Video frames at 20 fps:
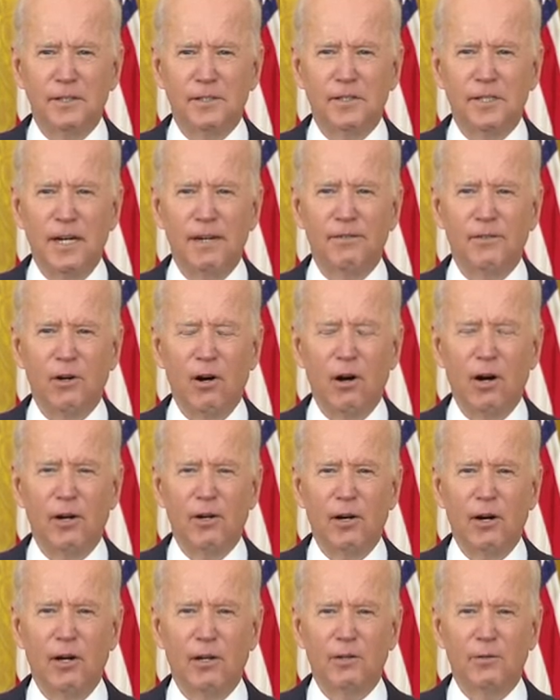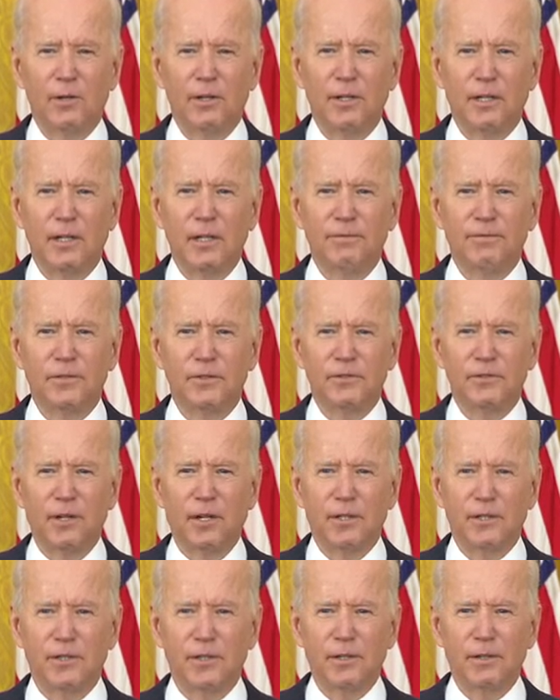safeguard our critical
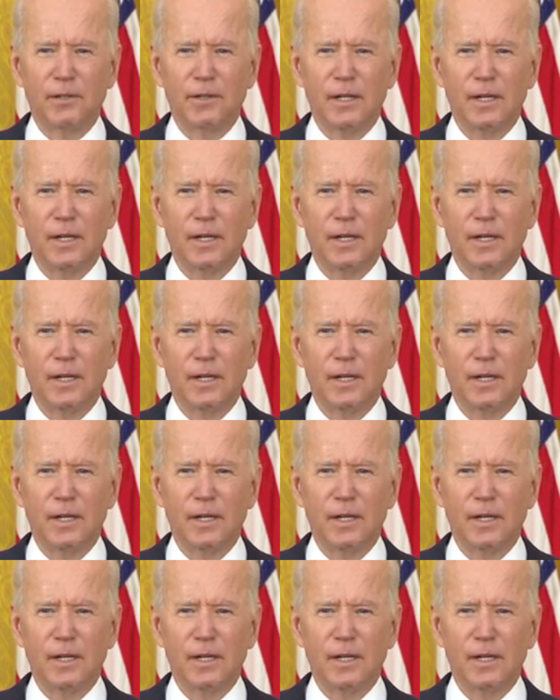infrastructure.